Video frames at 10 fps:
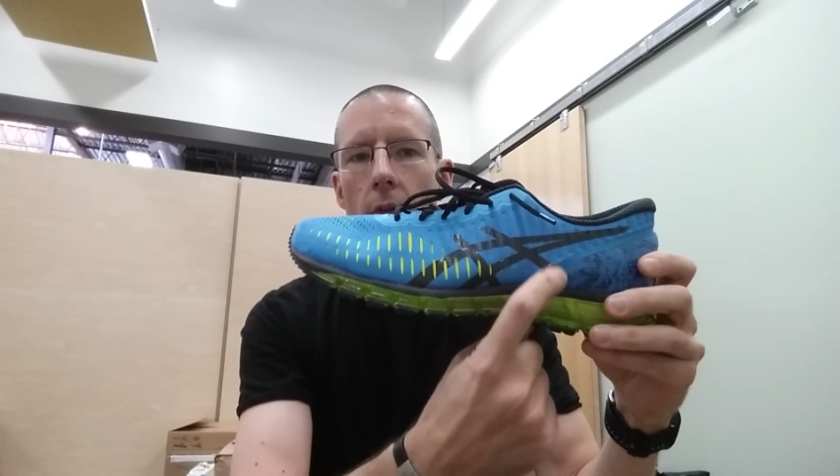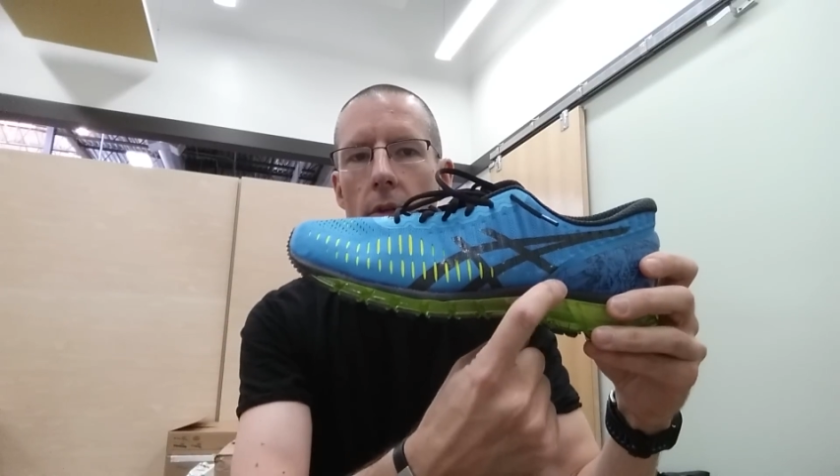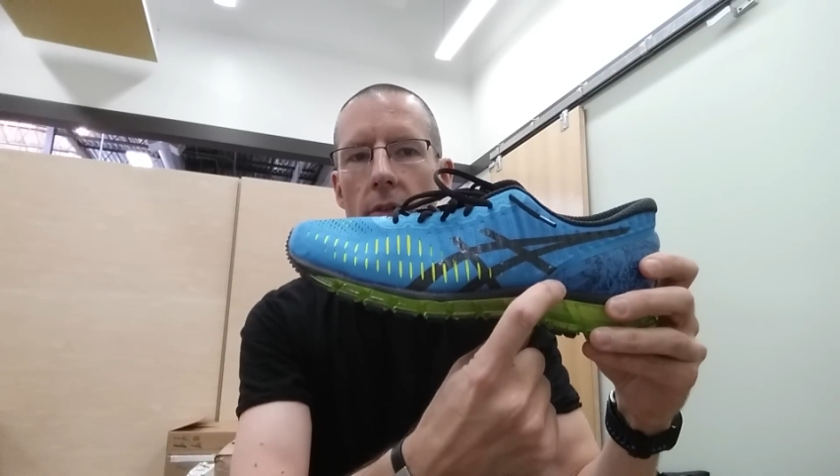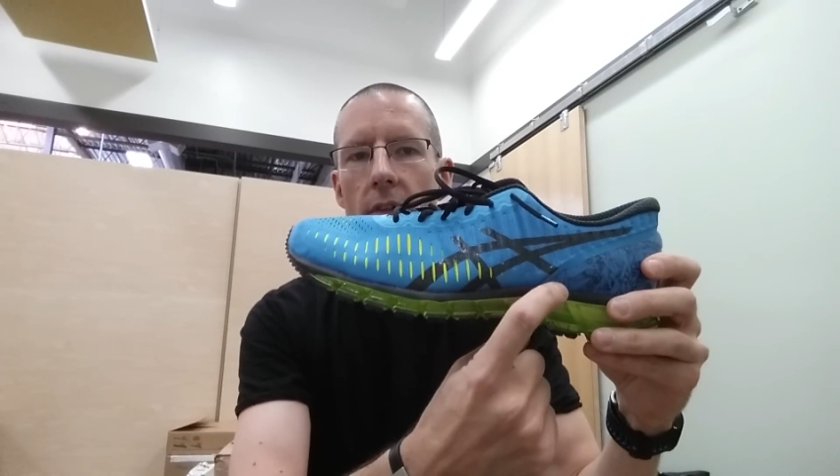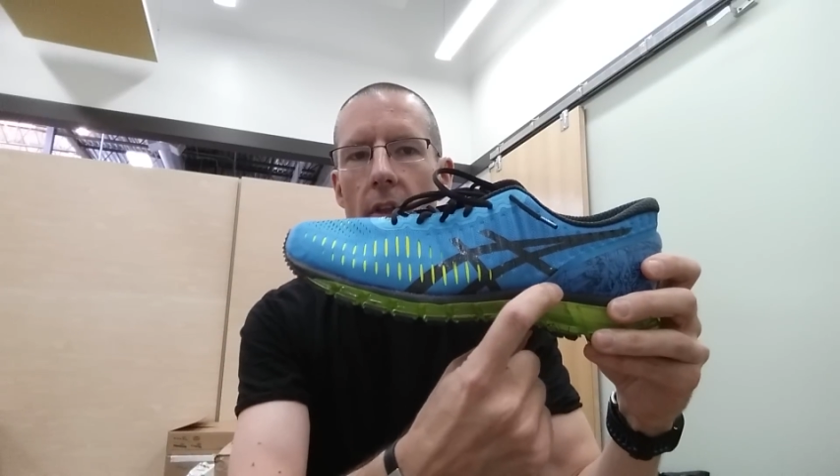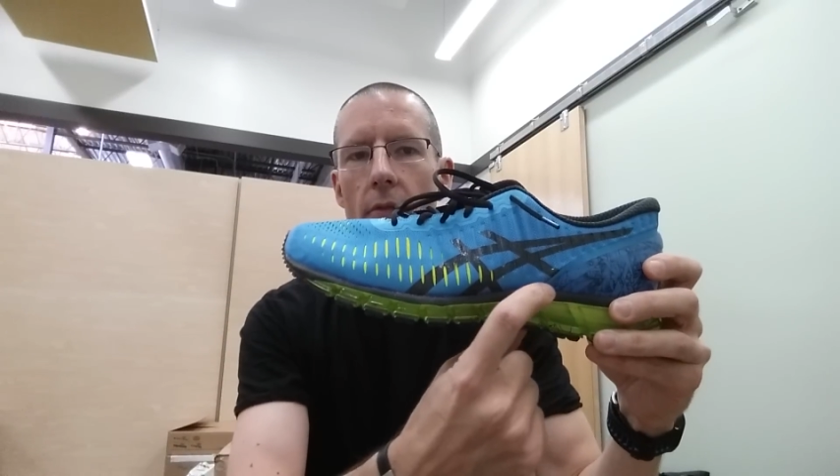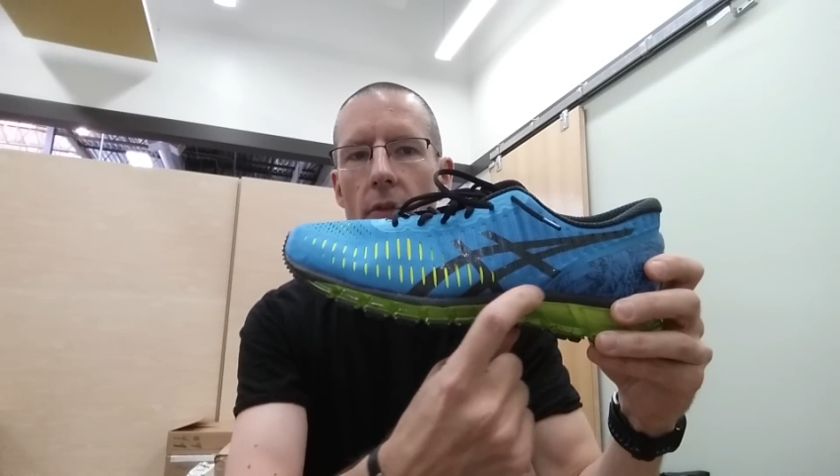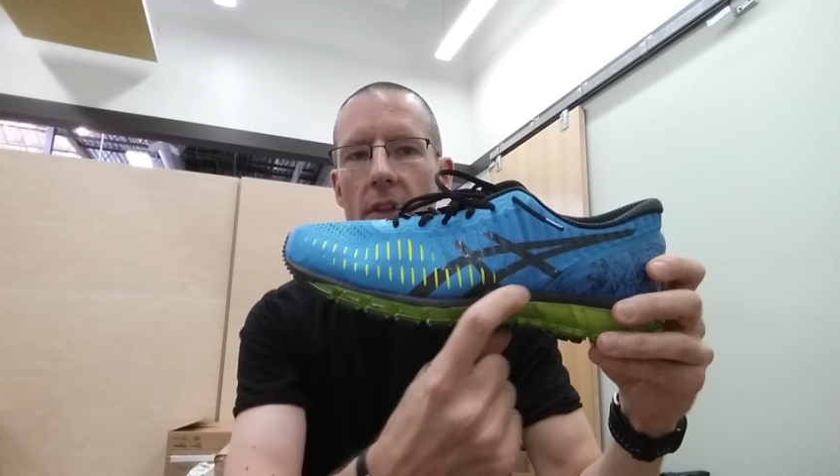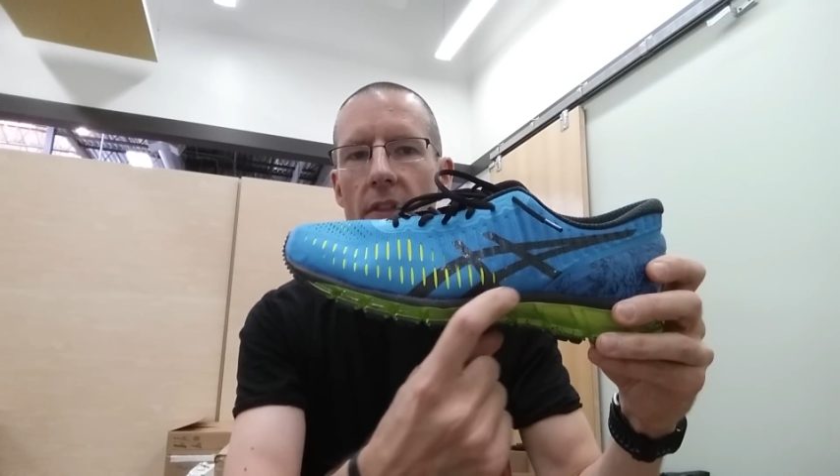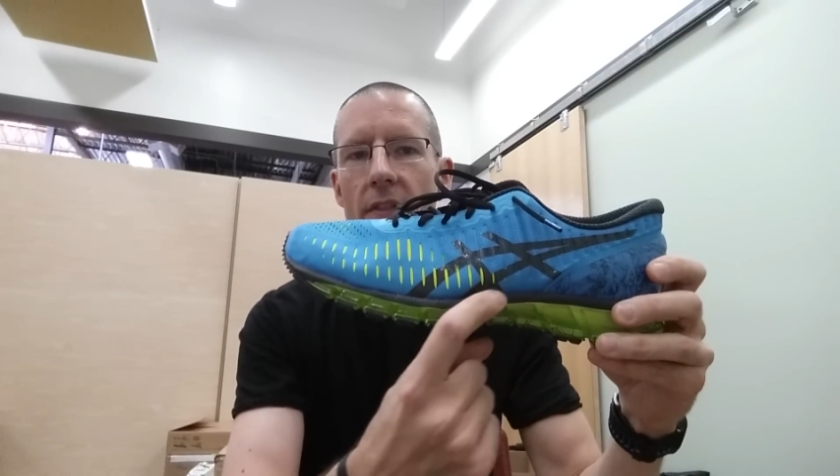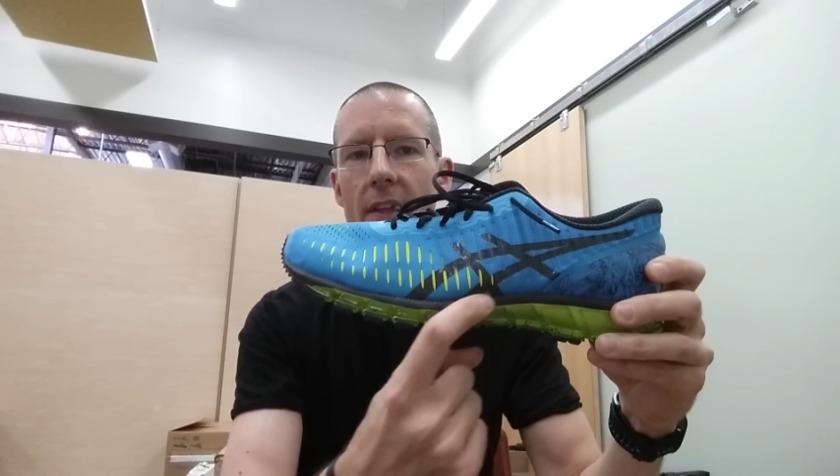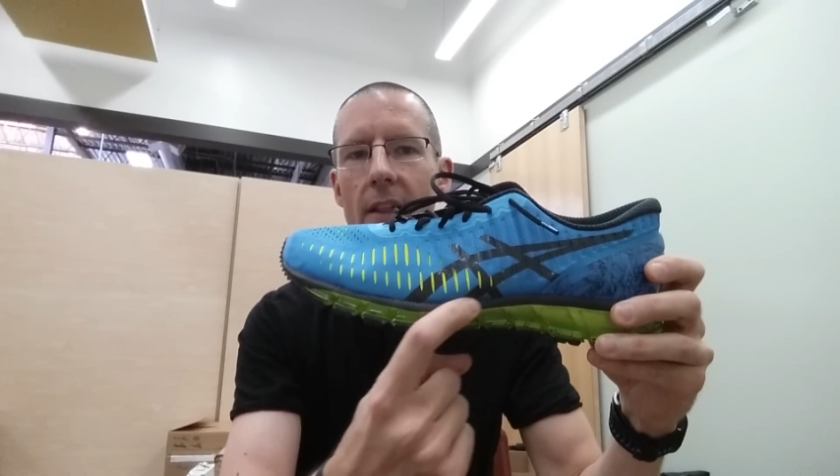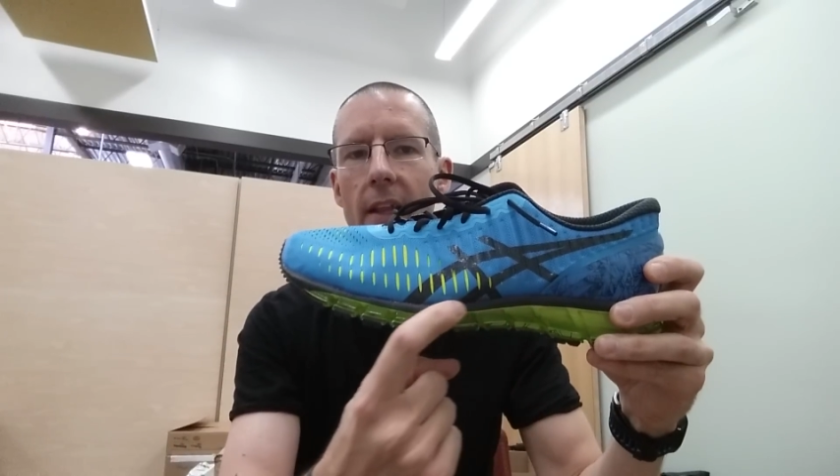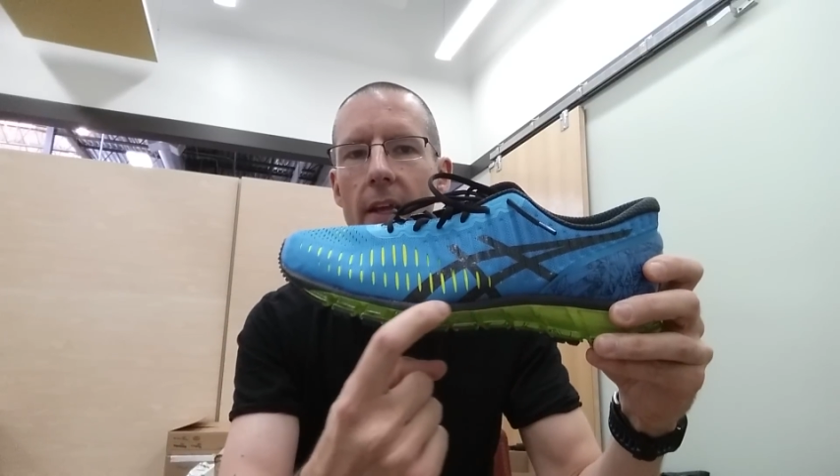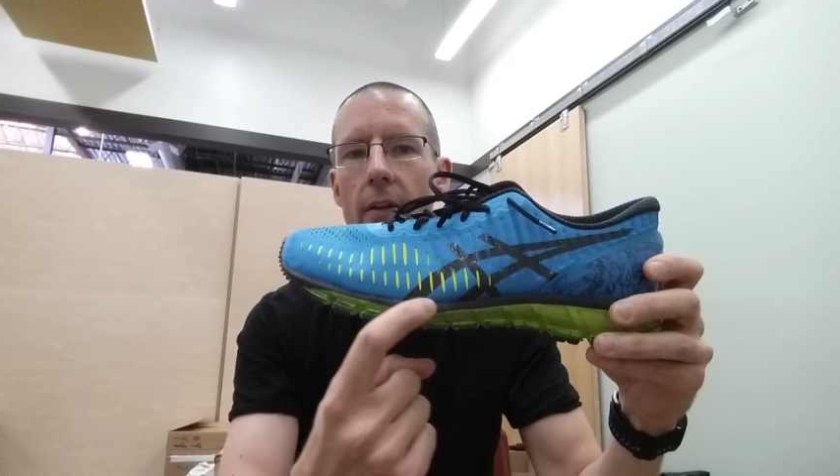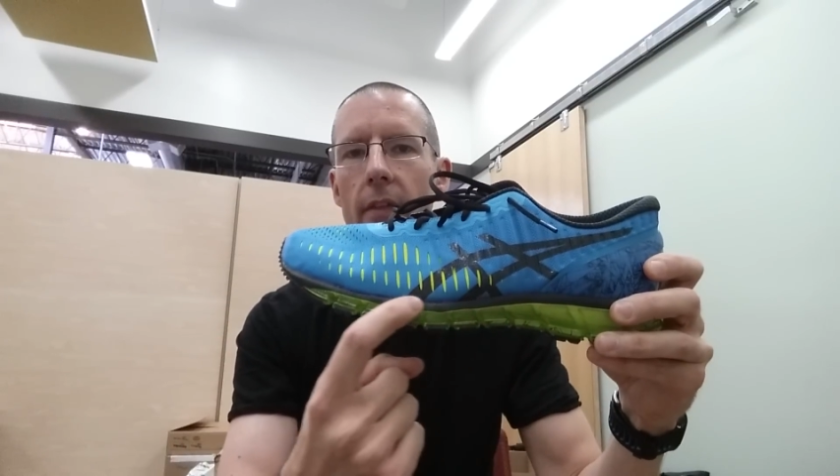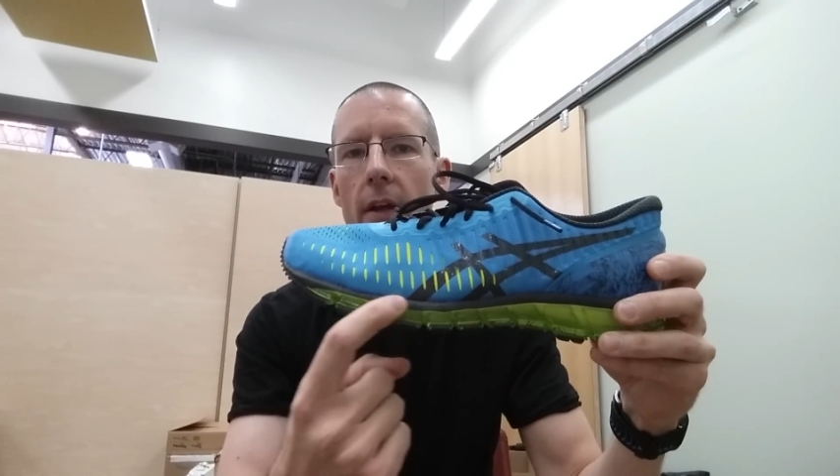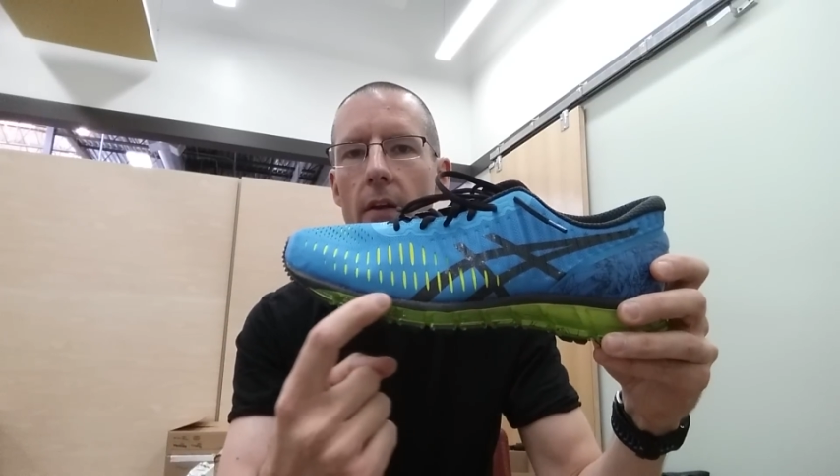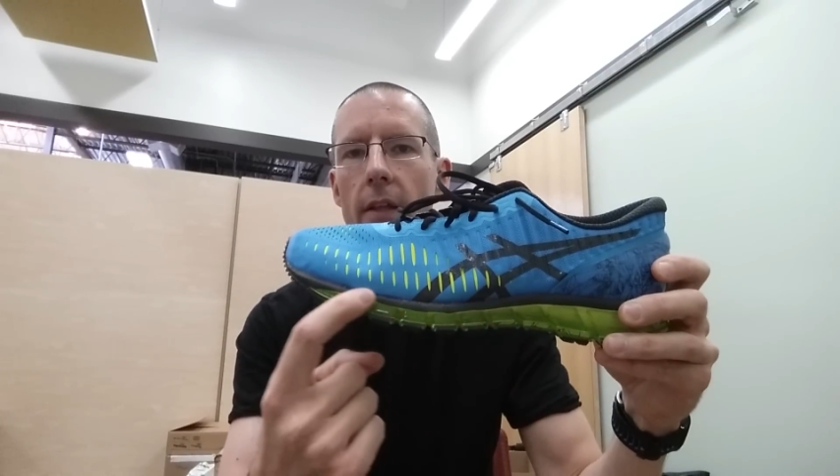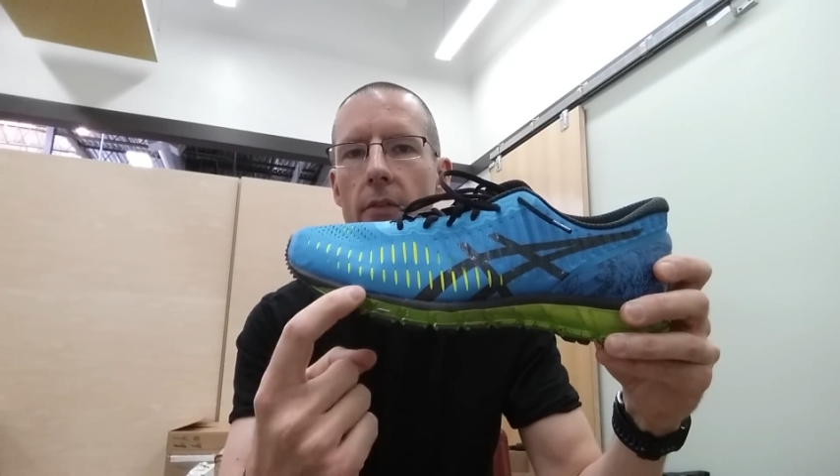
You can see there's a really thin layer there,